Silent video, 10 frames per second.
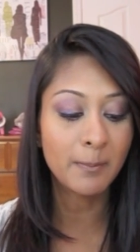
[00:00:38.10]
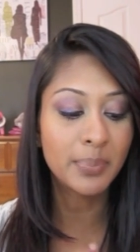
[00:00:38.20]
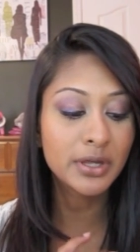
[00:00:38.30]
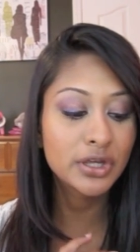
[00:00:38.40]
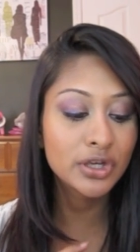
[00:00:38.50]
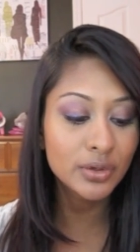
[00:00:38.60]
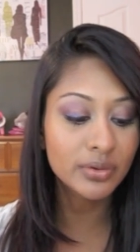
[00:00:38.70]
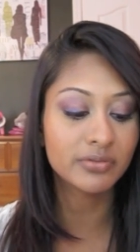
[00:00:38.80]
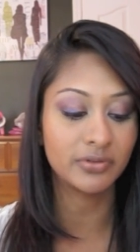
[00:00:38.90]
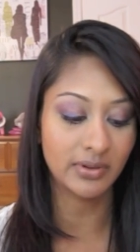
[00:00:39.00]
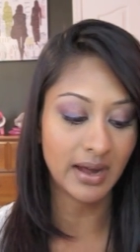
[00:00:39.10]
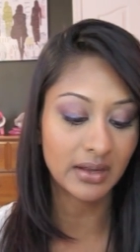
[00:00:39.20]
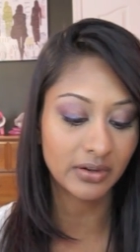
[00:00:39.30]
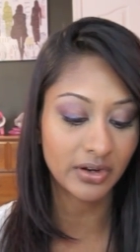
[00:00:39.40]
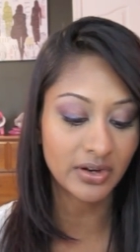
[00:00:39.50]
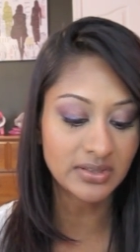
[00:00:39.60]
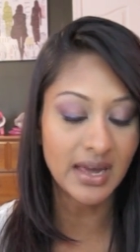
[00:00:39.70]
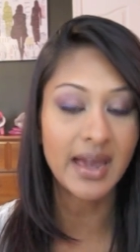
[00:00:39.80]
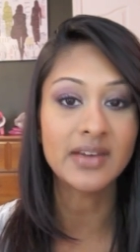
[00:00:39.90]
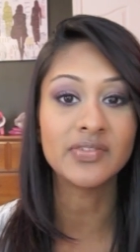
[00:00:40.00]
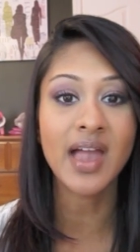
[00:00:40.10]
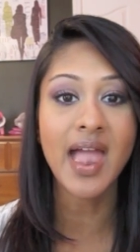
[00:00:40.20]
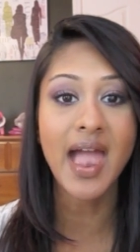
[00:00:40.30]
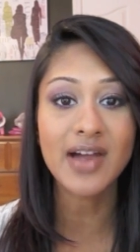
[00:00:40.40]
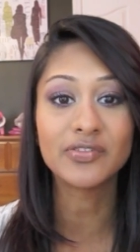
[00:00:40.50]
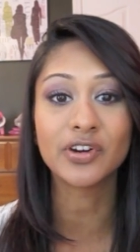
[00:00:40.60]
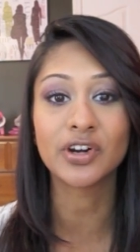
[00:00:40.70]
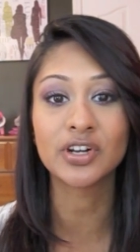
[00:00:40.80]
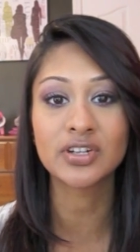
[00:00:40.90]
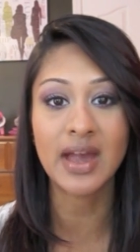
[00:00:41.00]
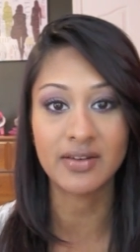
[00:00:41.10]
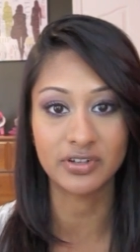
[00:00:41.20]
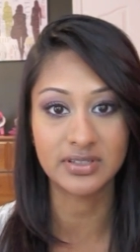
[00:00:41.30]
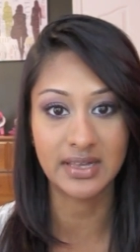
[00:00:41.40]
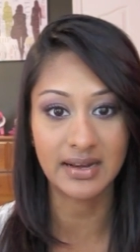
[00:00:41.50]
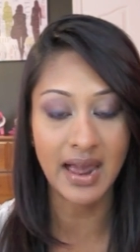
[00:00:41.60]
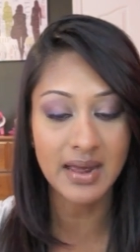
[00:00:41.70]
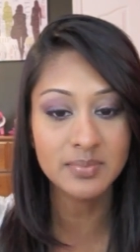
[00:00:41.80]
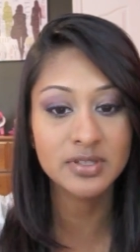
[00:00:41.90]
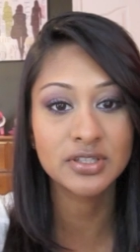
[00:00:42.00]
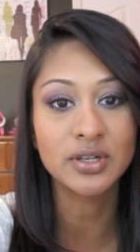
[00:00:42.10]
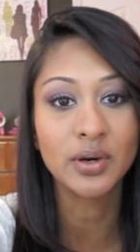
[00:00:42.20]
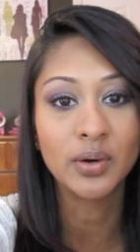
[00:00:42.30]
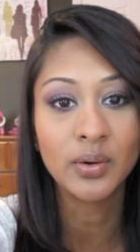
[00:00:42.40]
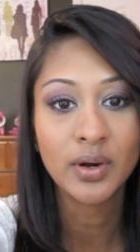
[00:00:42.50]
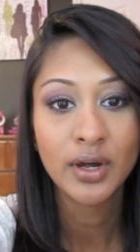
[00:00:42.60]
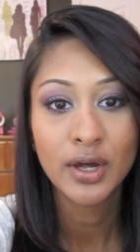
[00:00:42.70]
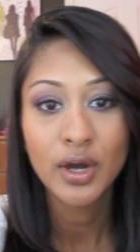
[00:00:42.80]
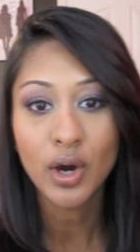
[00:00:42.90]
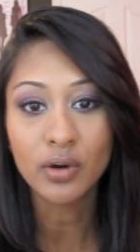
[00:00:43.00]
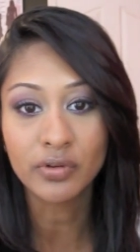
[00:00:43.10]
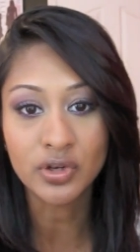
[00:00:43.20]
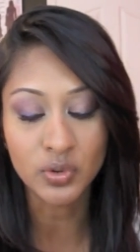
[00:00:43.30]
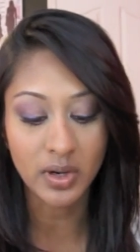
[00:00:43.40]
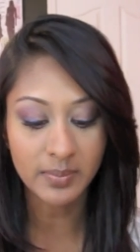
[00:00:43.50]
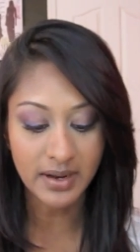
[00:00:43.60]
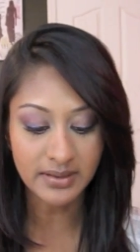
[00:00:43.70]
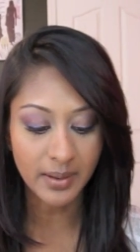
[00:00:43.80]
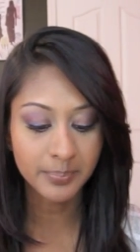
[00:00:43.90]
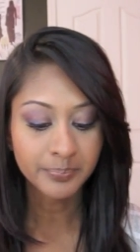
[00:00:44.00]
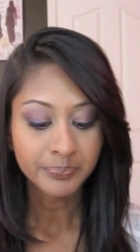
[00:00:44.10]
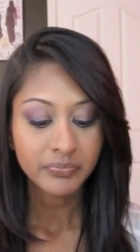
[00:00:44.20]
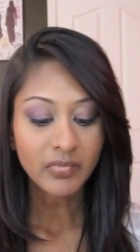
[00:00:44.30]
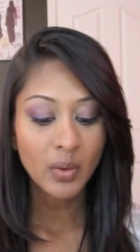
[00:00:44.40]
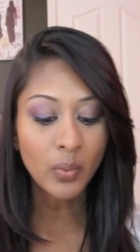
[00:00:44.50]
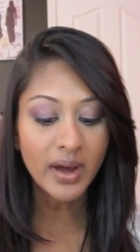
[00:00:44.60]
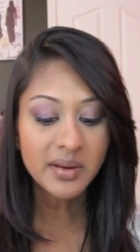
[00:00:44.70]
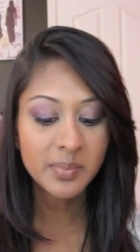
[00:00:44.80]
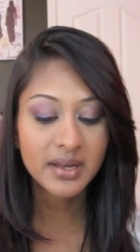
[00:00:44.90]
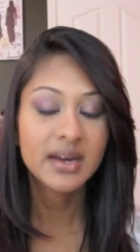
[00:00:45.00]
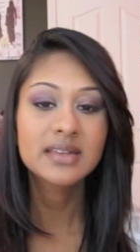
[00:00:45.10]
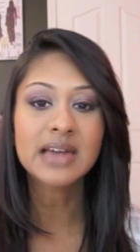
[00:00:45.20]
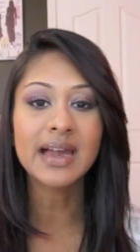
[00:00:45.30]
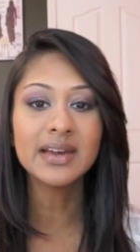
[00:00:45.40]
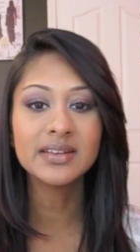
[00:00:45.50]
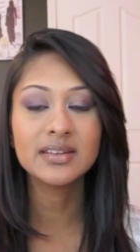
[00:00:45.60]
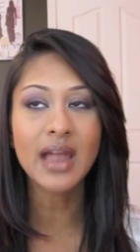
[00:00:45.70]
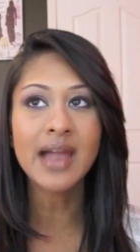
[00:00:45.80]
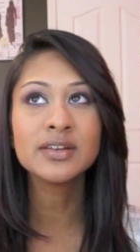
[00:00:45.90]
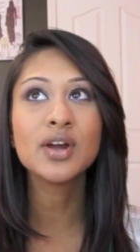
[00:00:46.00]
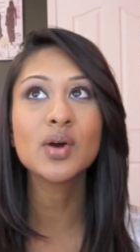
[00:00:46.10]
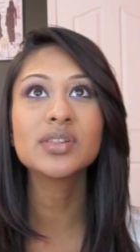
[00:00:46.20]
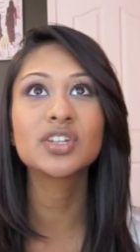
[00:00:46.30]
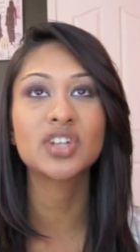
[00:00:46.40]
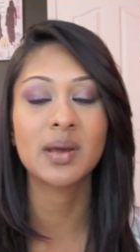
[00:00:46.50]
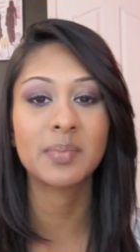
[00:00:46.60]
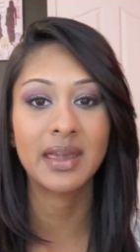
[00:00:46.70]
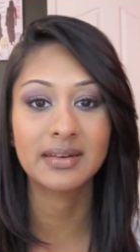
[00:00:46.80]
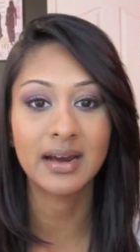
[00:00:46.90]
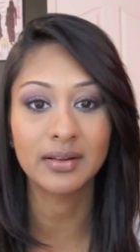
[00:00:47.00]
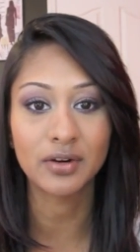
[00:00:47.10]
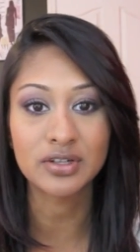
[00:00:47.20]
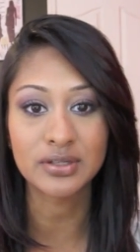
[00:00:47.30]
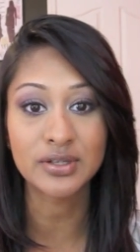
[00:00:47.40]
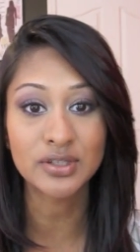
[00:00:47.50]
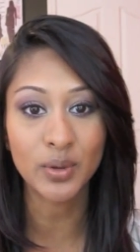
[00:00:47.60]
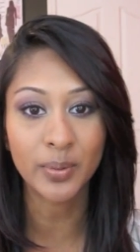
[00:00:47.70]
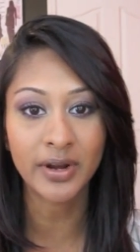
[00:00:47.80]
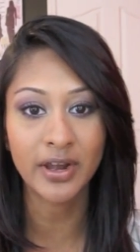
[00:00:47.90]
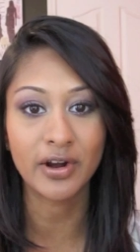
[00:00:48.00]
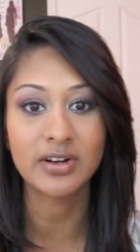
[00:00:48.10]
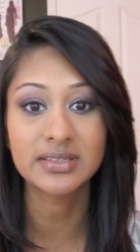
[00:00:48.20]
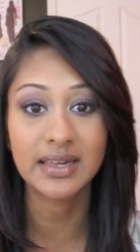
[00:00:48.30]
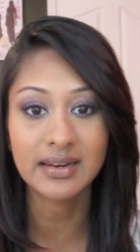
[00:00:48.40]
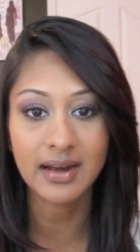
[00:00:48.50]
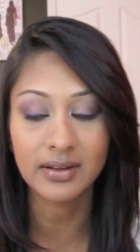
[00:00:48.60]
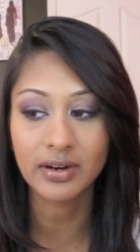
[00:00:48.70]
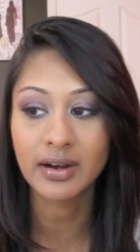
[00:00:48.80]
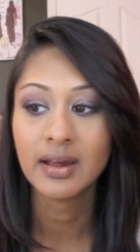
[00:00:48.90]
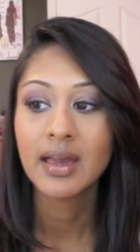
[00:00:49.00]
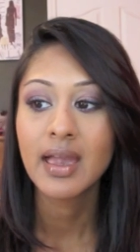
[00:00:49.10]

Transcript: beautiful colors I've ever seen. I am so overjoyed by them. One, because I know that champagne colors look so pretty on our skin color